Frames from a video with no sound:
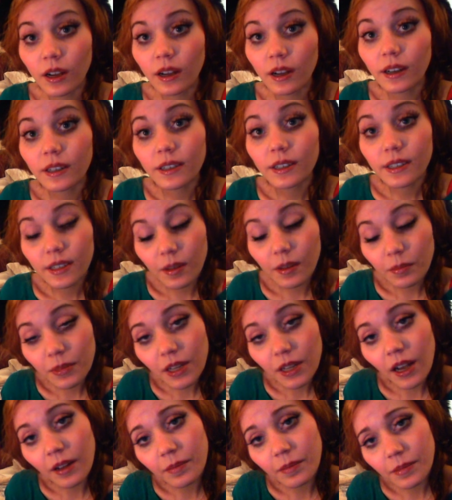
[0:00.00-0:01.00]

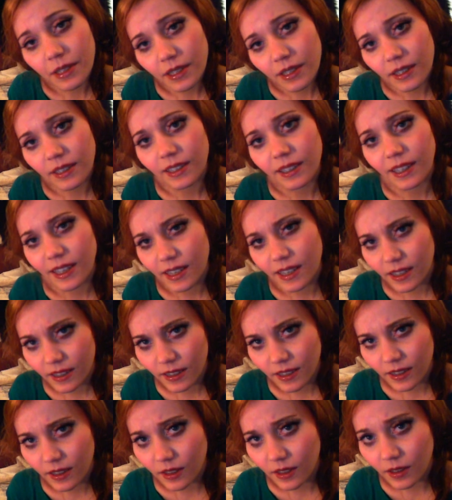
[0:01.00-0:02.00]
sometimes can ease
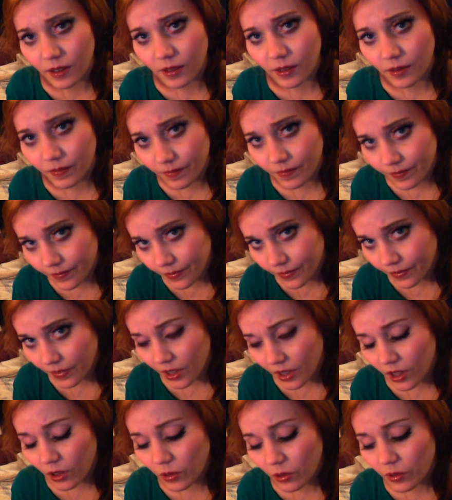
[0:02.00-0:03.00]
the
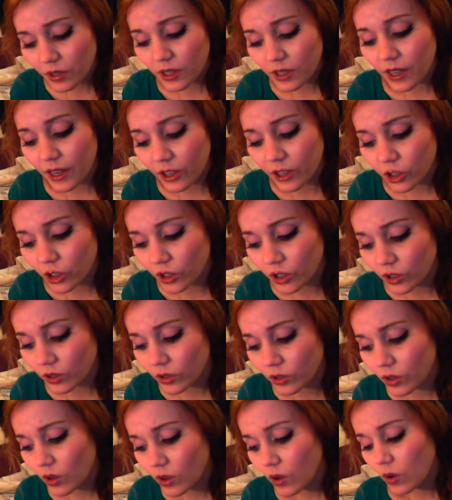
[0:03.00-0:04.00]
irritation
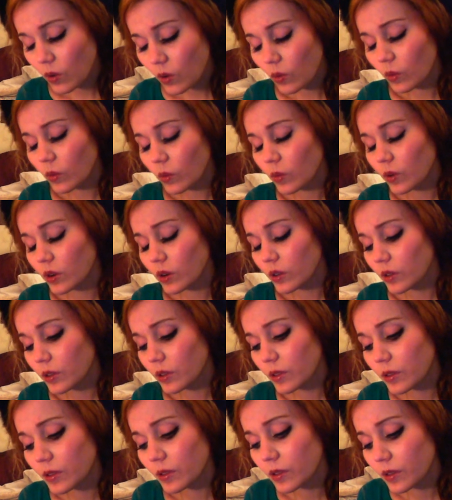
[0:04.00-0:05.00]
or
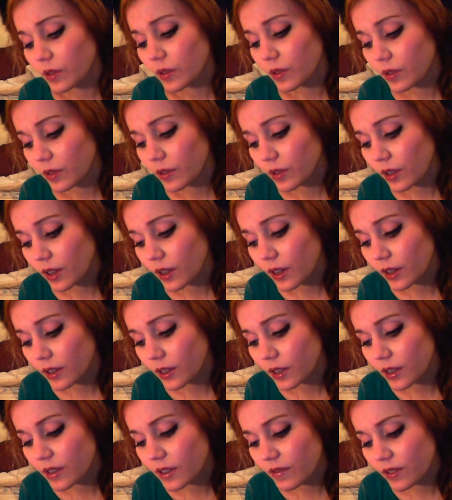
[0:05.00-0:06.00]
the
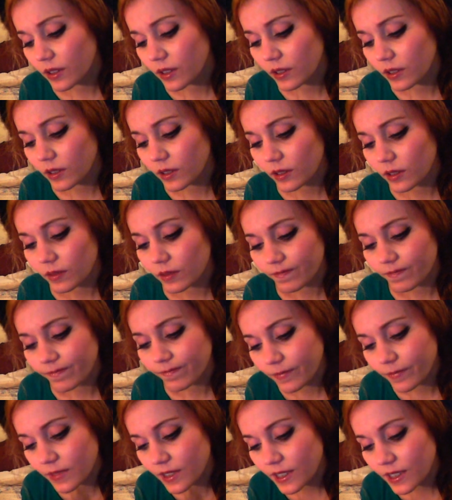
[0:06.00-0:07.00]
even
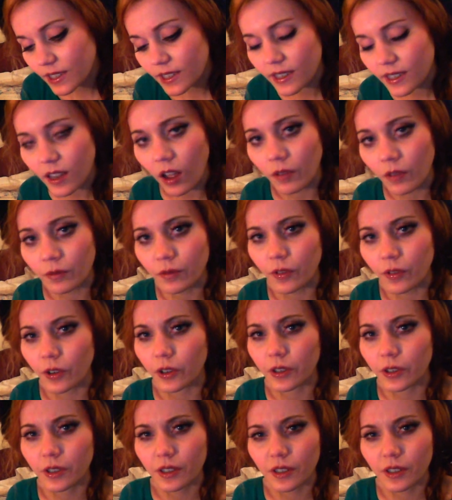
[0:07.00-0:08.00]
discomfort,
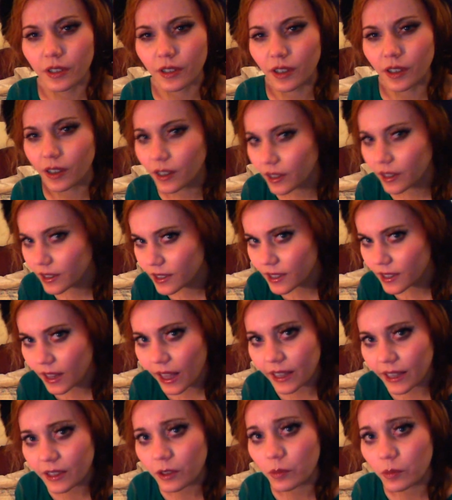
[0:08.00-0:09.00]
a
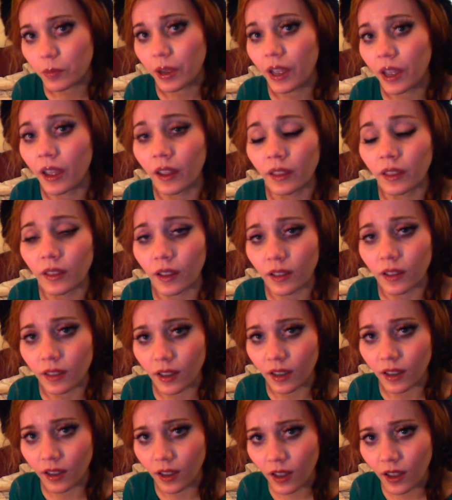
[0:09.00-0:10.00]
slight pain that they
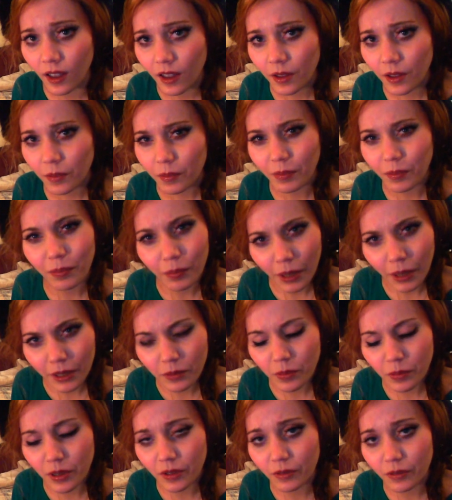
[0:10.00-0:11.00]
might
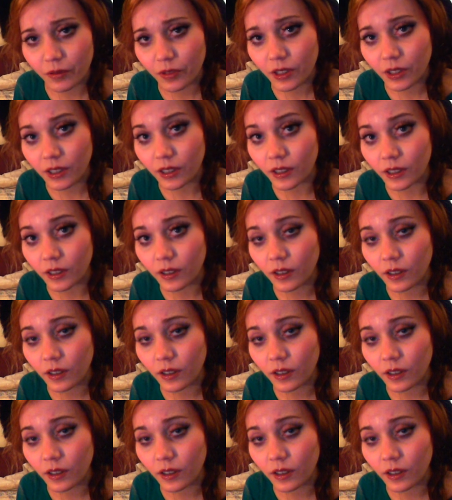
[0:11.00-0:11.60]
be feeling.